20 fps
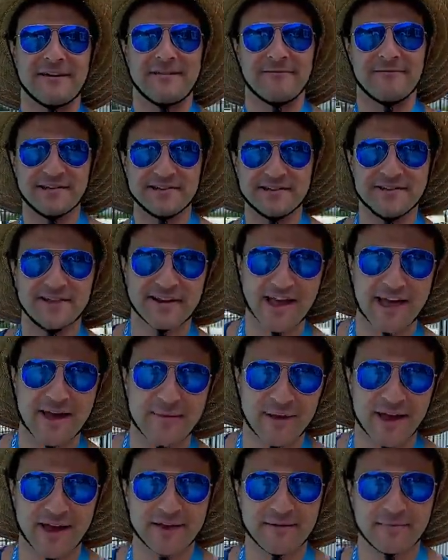Visit the
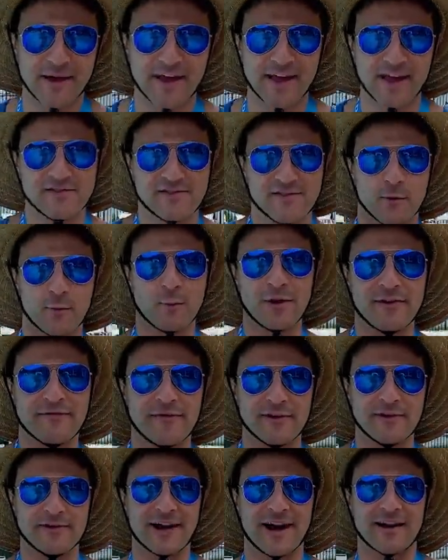campaign page,
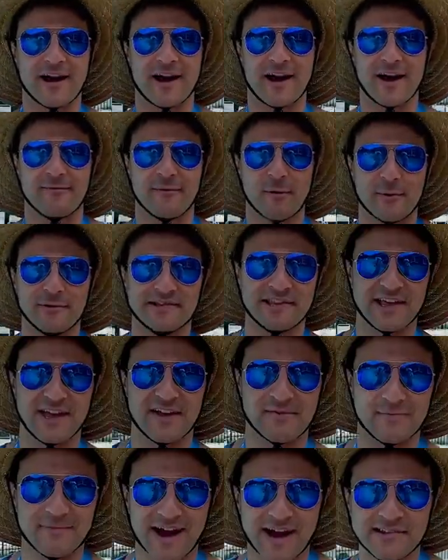wefunder dot com forward
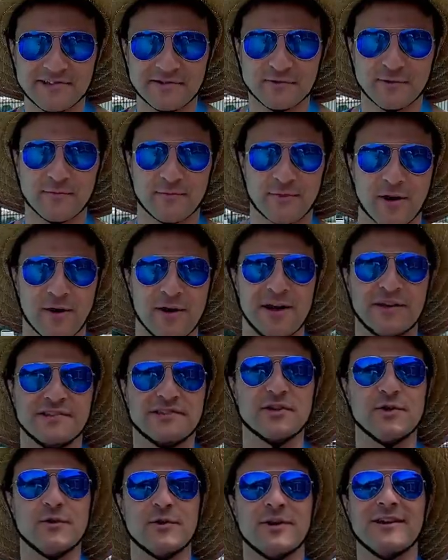slash MySwimPro,
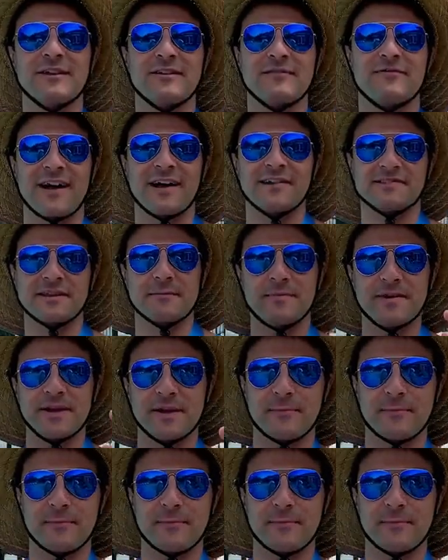so you can invest and be a